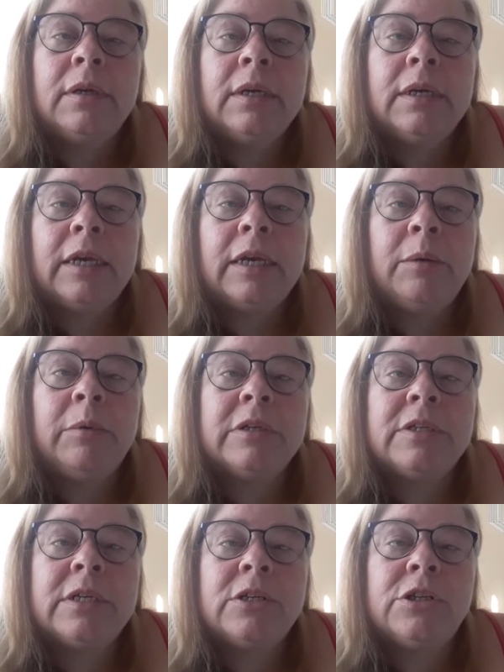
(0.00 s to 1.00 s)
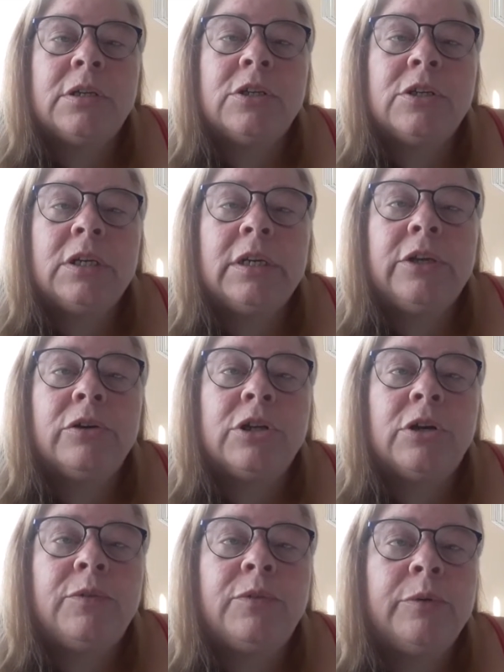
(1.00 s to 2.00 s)
Quinoa says she'll eat your
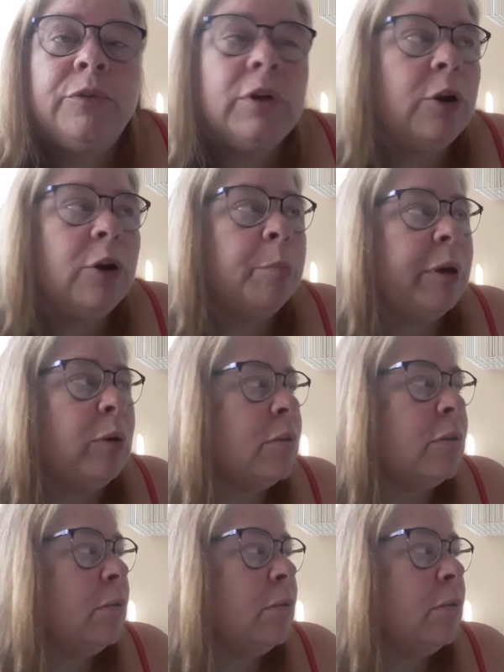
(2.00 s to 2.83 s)
tofu if you'll eat her pickles.